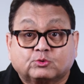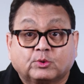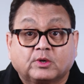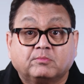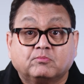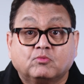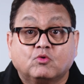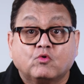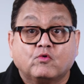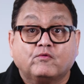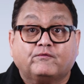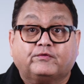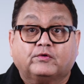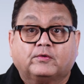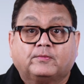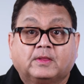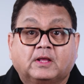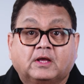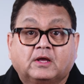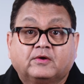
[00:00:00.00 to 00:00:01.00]
we move
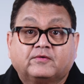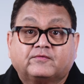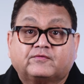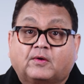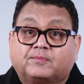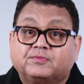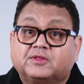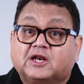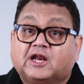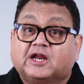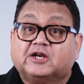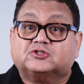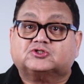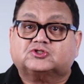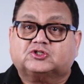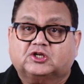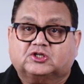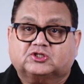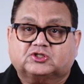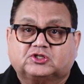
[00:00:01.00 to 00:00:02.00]
from the late
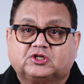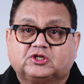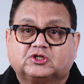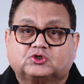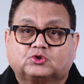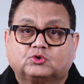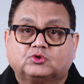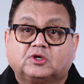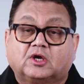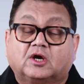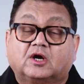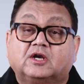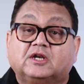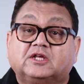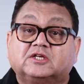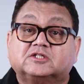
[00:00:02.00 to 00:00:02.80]
60s to the early